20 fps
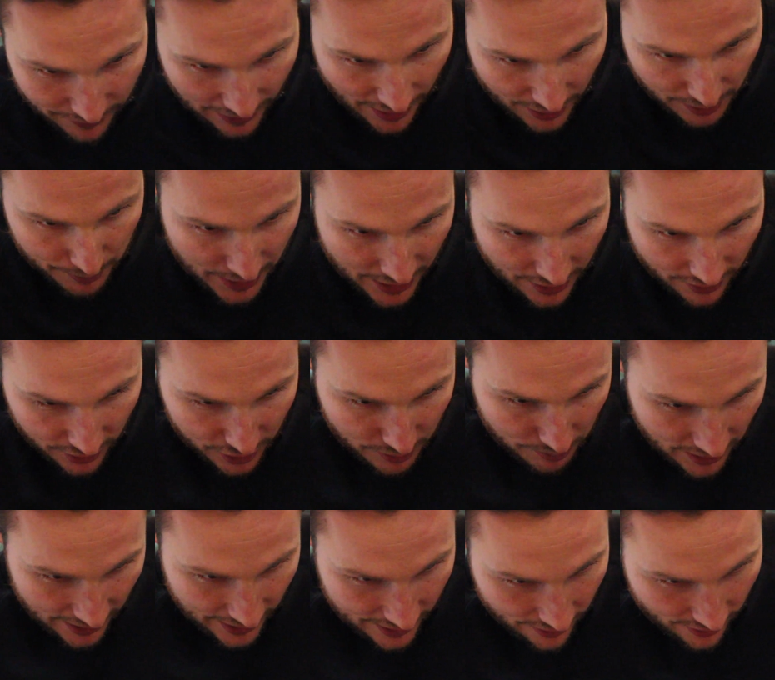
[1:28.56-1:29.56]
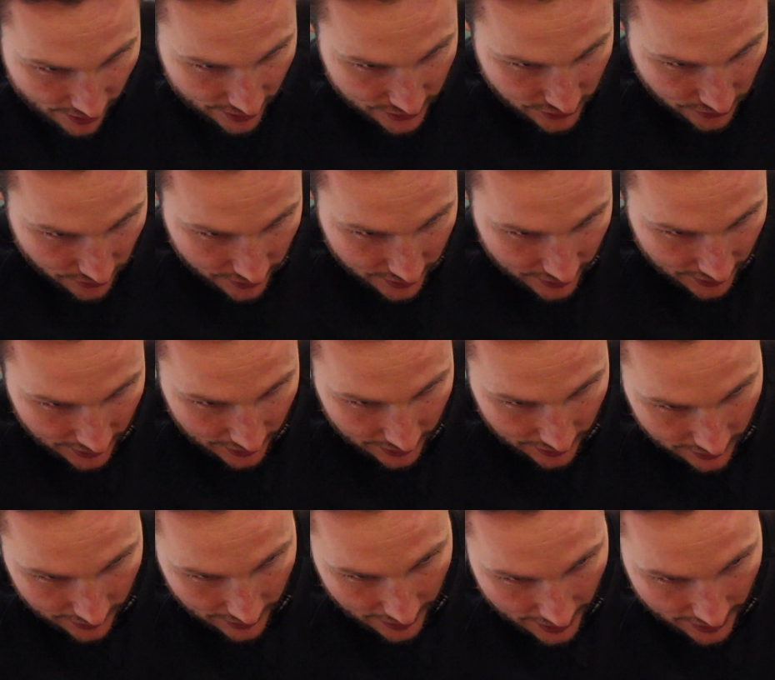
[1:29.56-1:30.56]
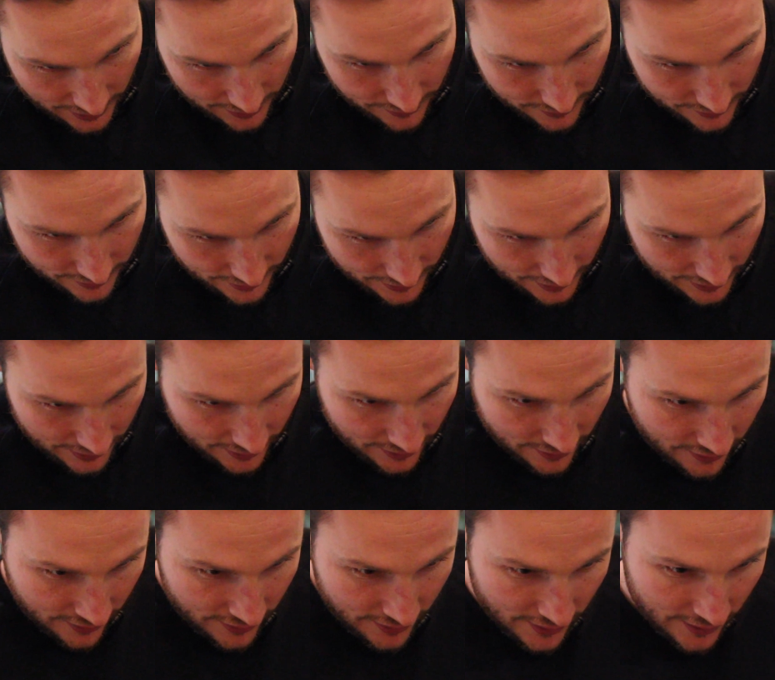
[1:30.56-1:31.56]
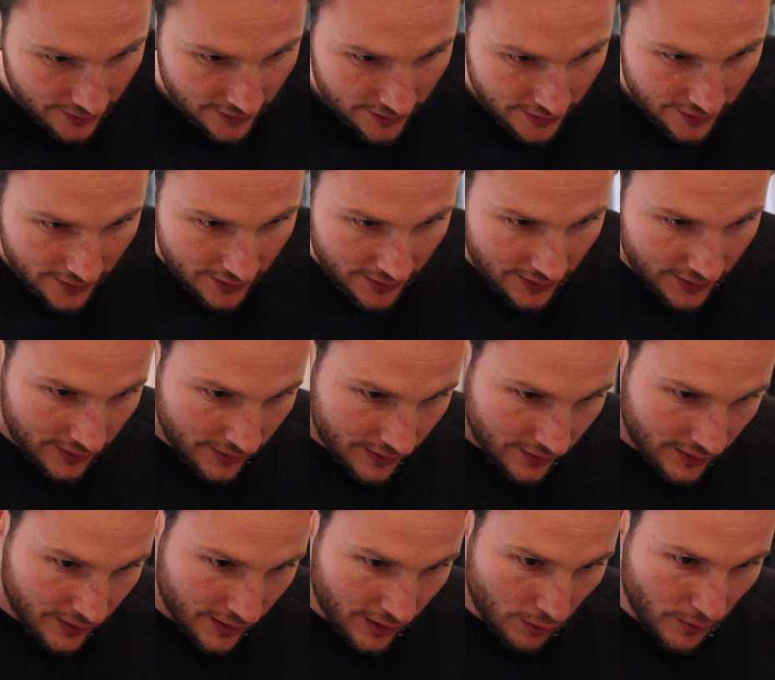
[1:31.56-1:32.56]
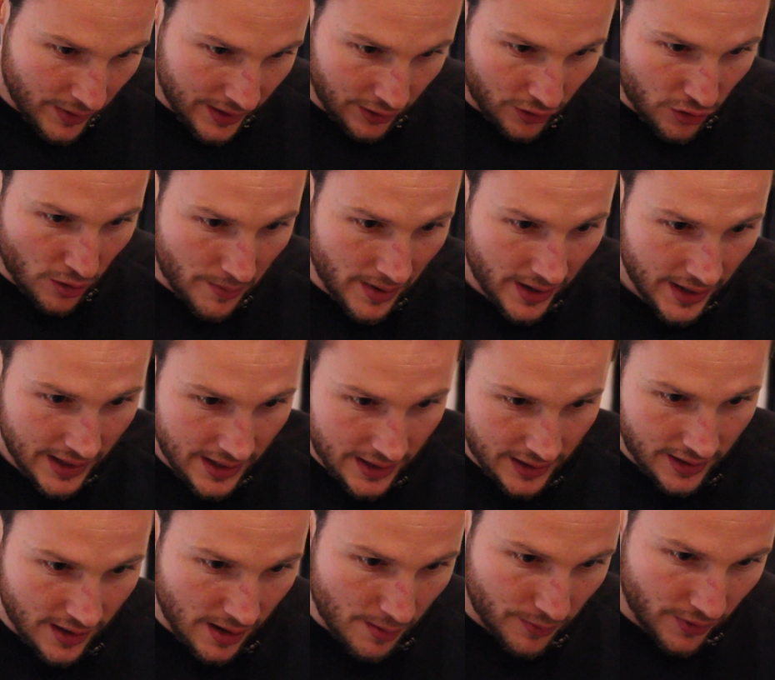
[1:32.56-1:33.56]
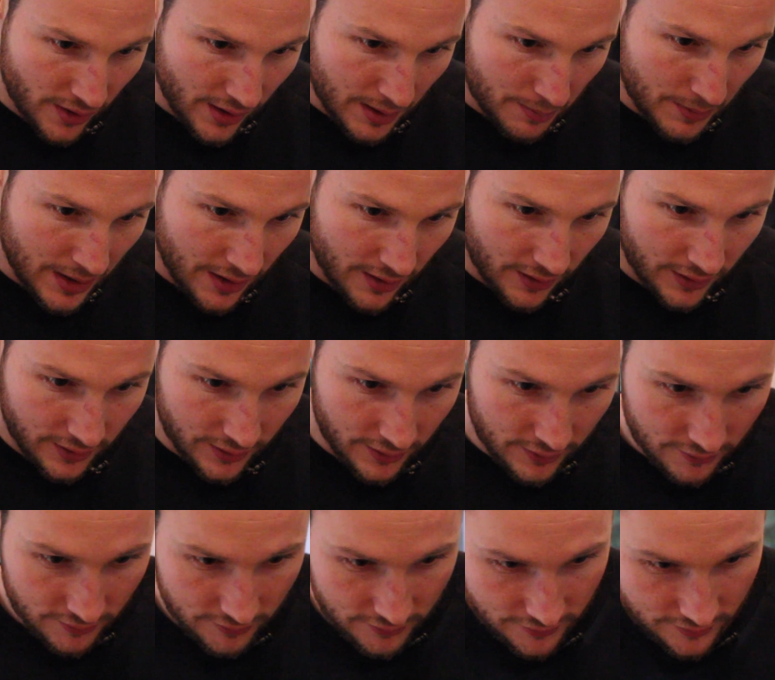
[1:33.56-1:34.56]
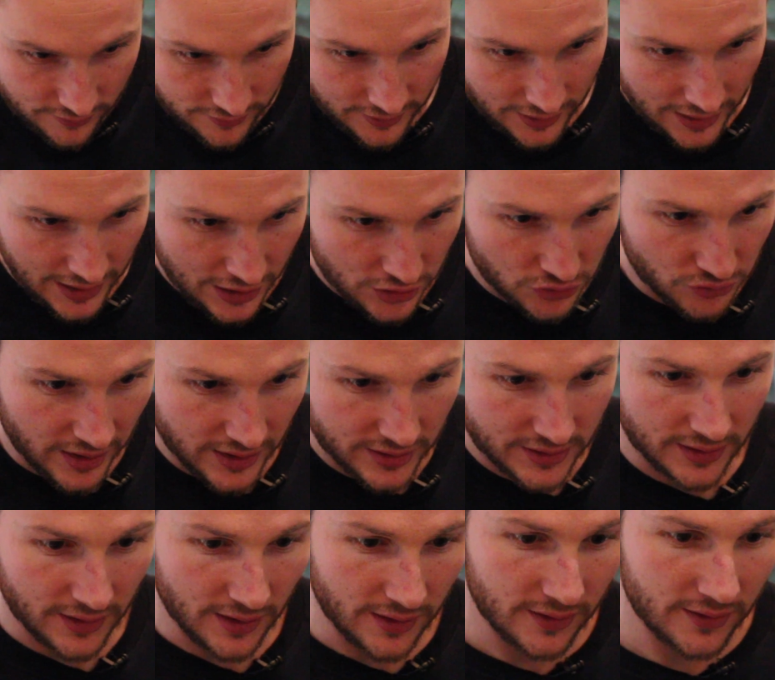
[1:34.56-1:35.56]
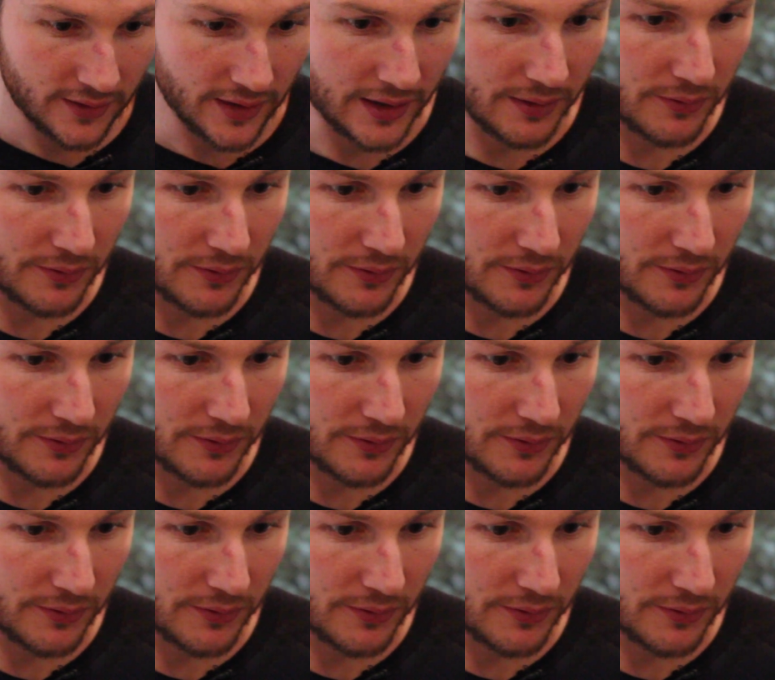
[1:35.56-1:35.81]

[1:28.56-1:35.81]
out in America playing ice hockey, and I went and got my hair cut by an American hairdresser, and